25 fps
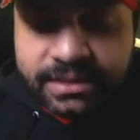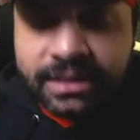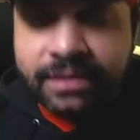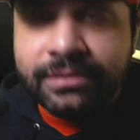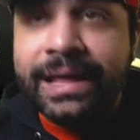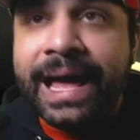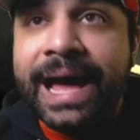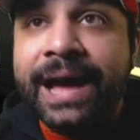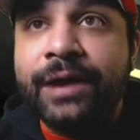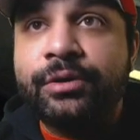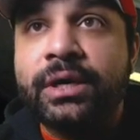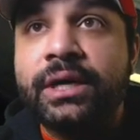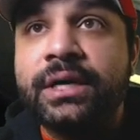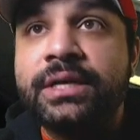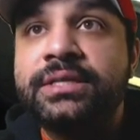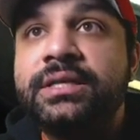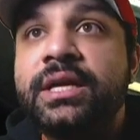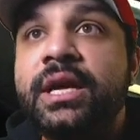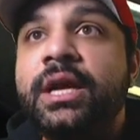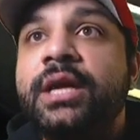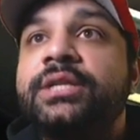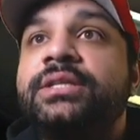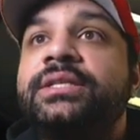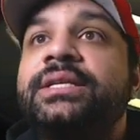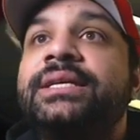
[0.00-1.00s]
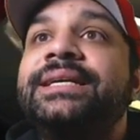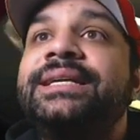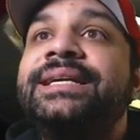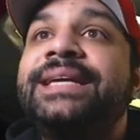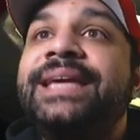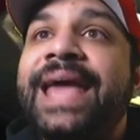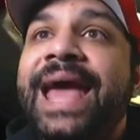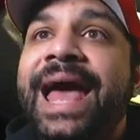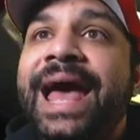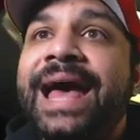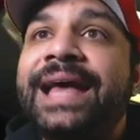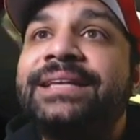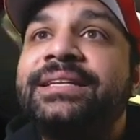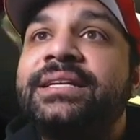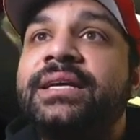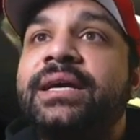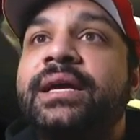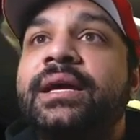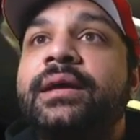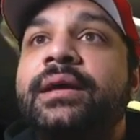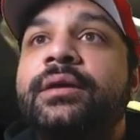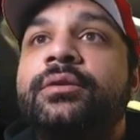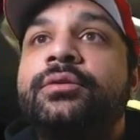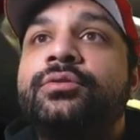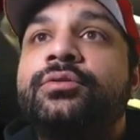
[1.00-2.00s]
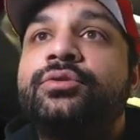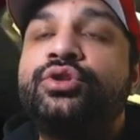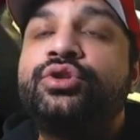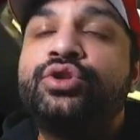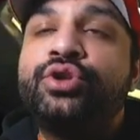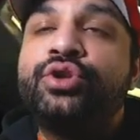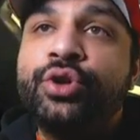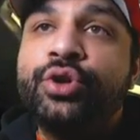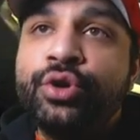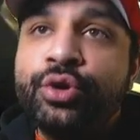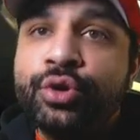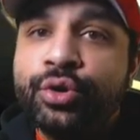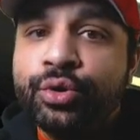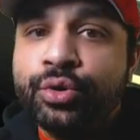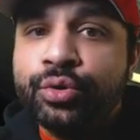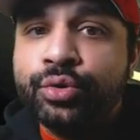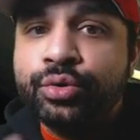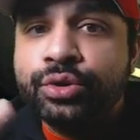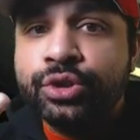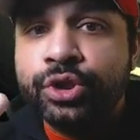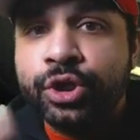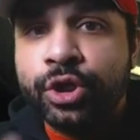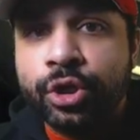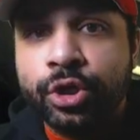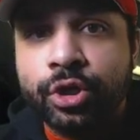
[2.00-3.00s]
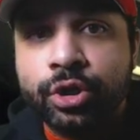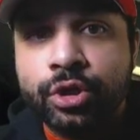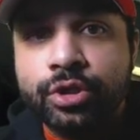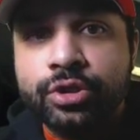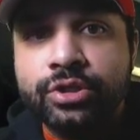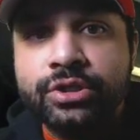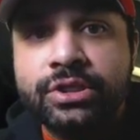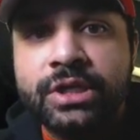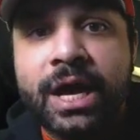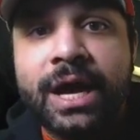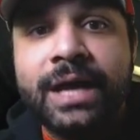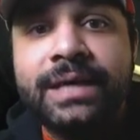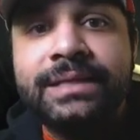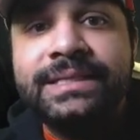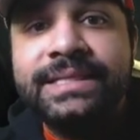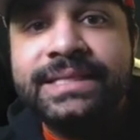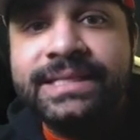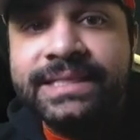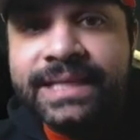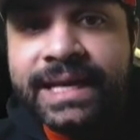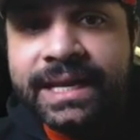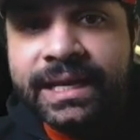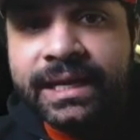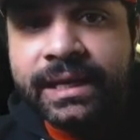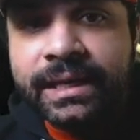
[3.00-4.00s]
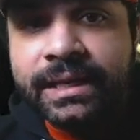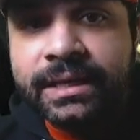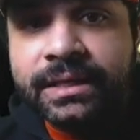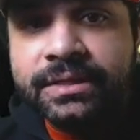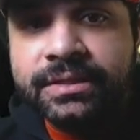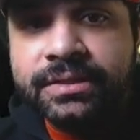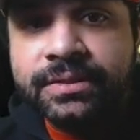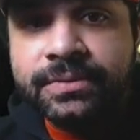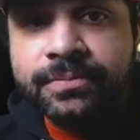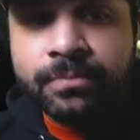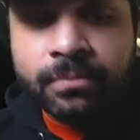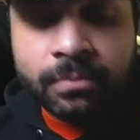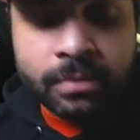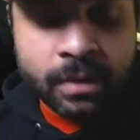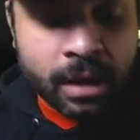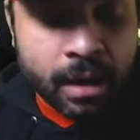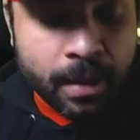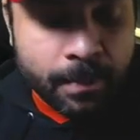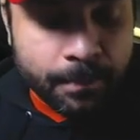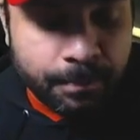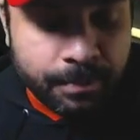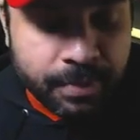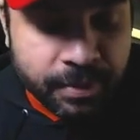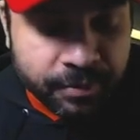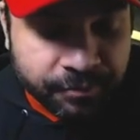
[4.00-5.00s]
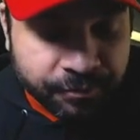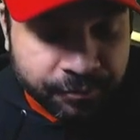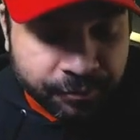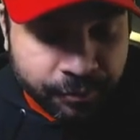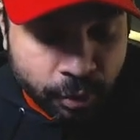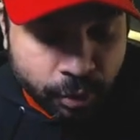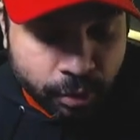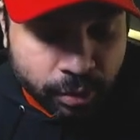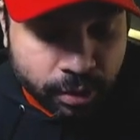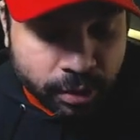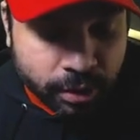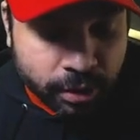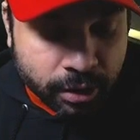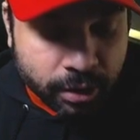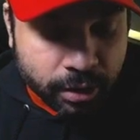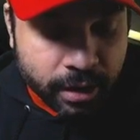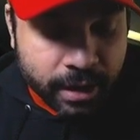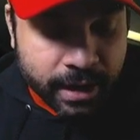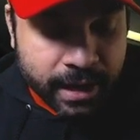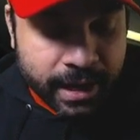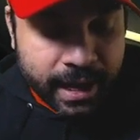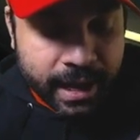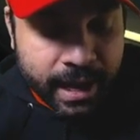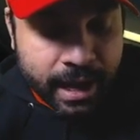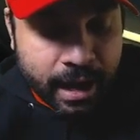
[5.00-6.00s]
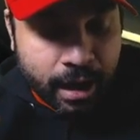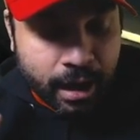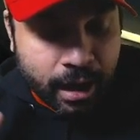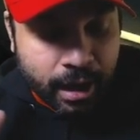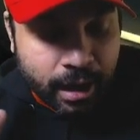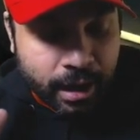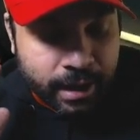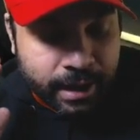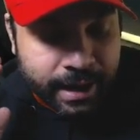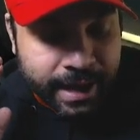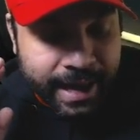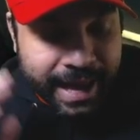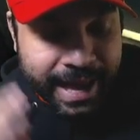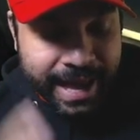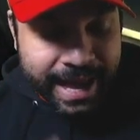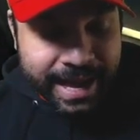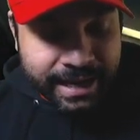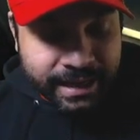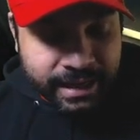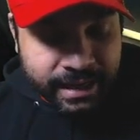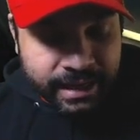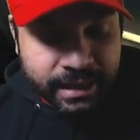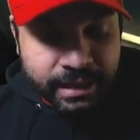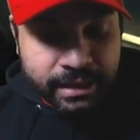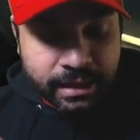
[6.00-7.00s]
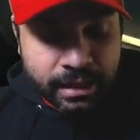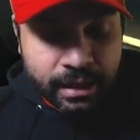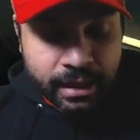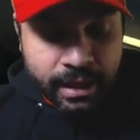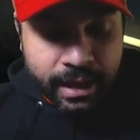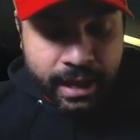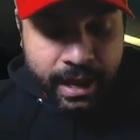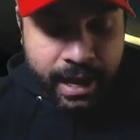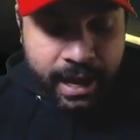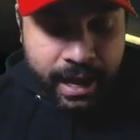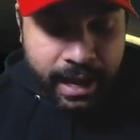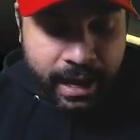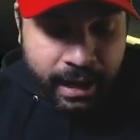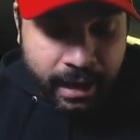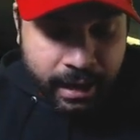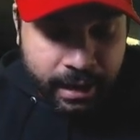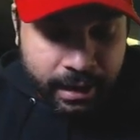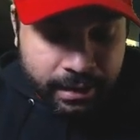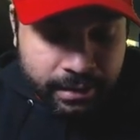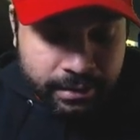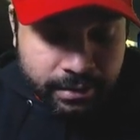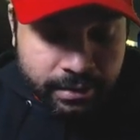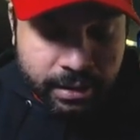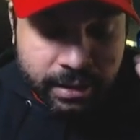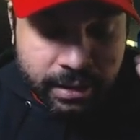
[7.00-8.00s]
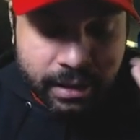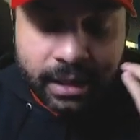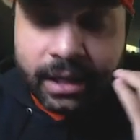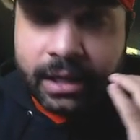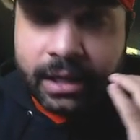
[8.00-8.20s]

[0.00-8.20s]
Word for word: allowed us to get 2 turns on Sidious before Agen and